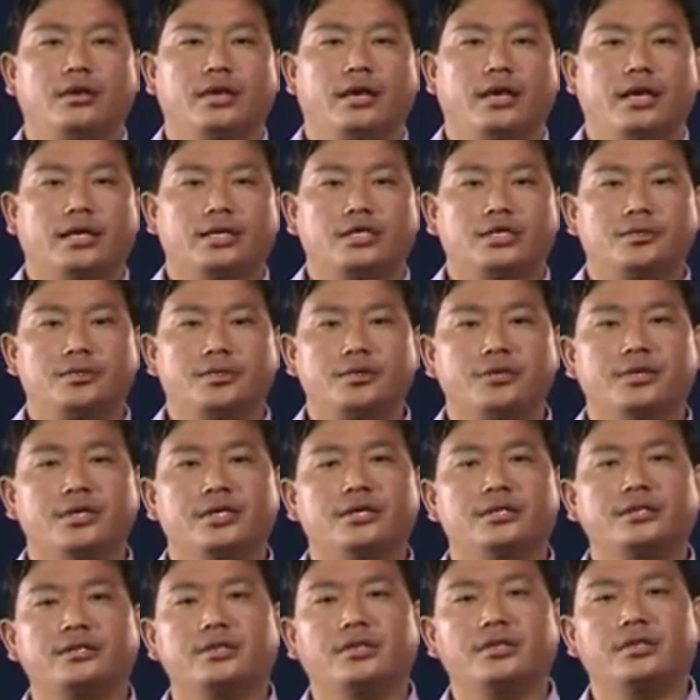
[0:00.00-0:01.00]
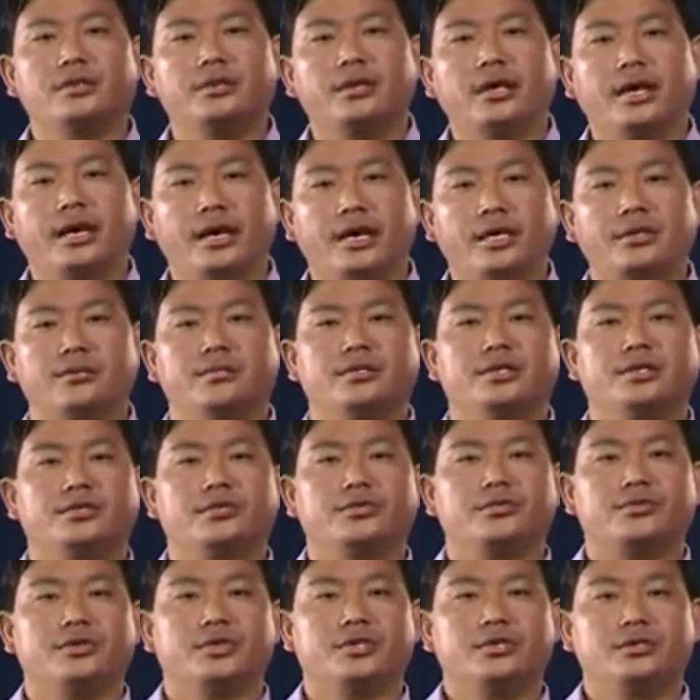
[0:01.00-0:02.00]
experience in
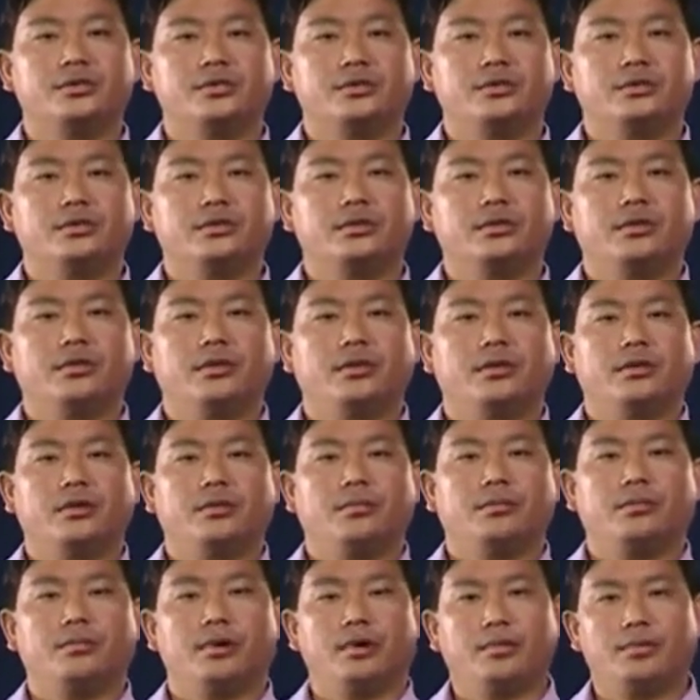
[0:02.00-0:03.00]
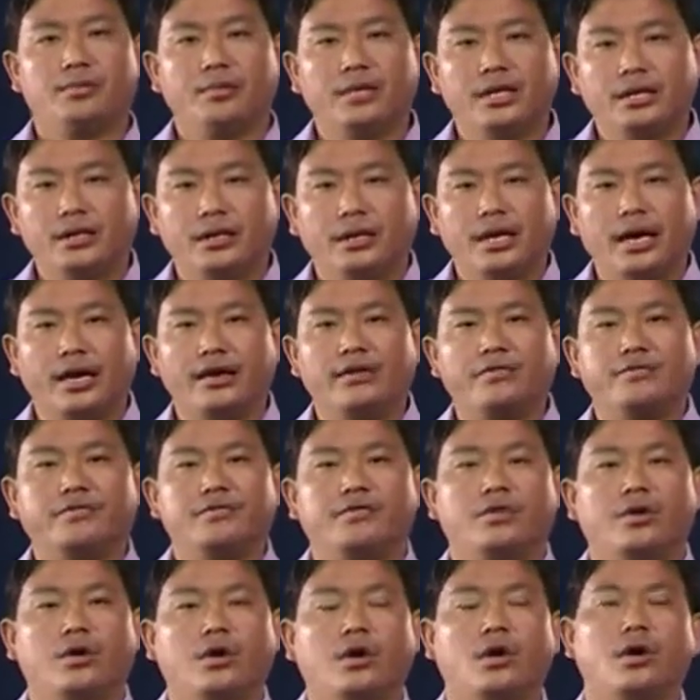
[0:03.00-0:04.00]
administration, public
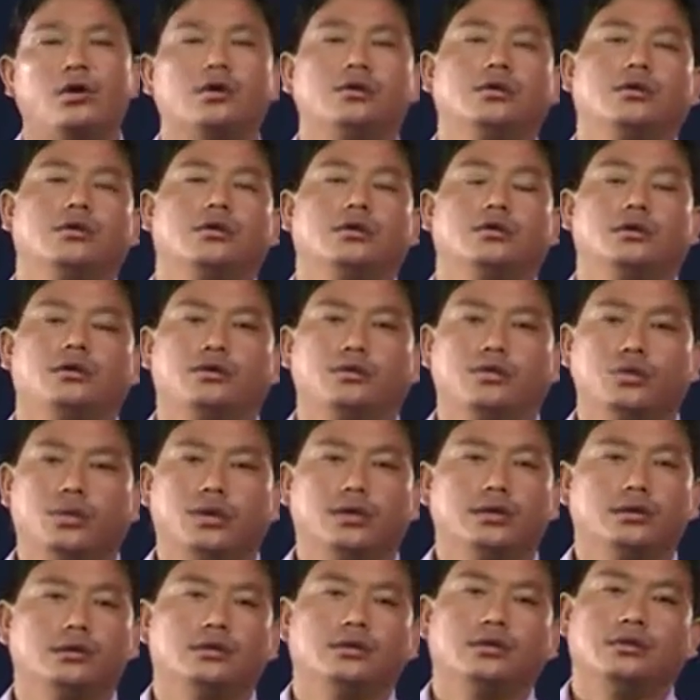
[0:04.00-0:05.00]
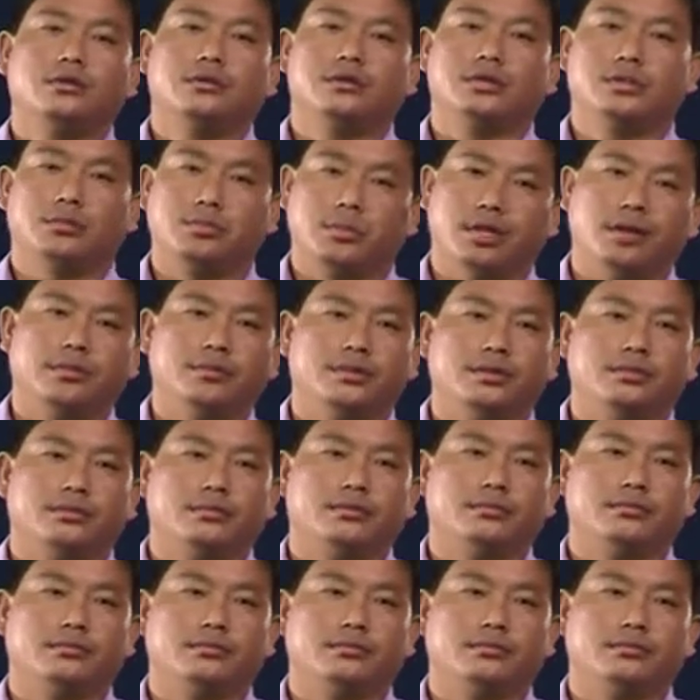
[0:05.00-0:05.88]
life or rural development.